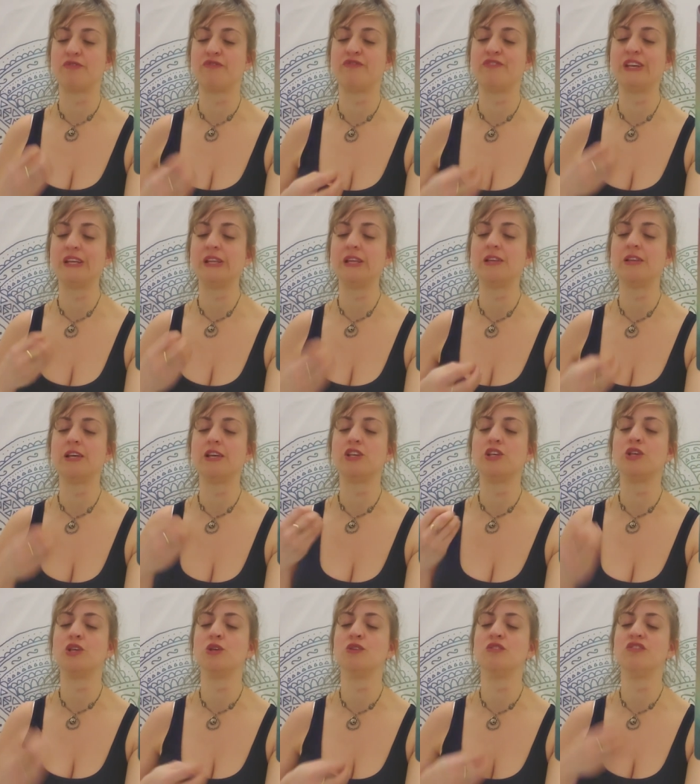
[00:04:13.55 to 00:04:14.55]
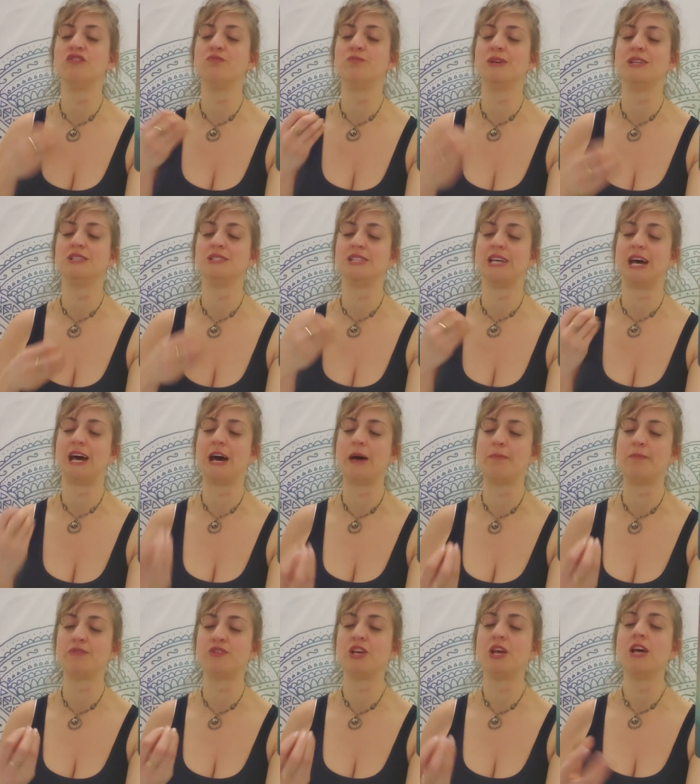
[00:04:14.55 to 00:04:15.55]
feeling like you've been
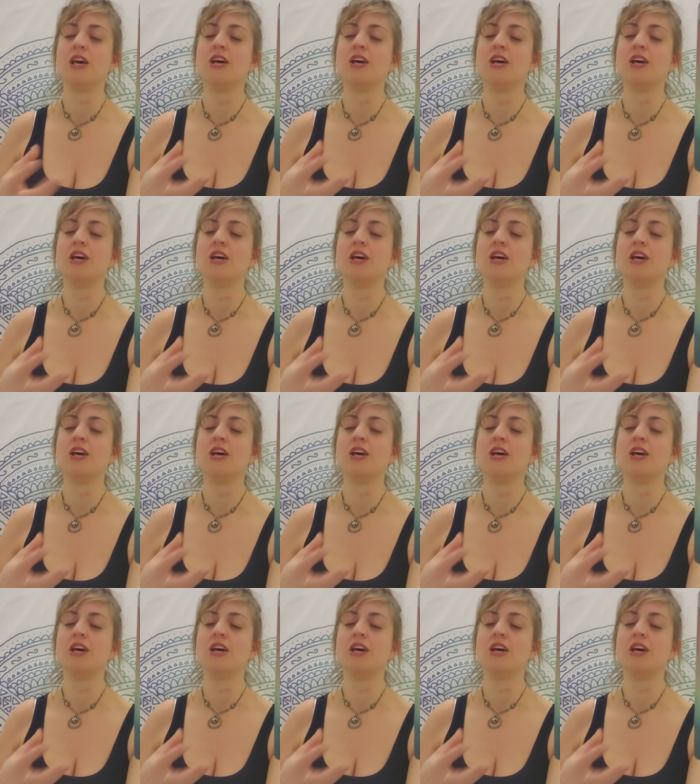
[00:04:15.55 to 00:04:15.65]
tapped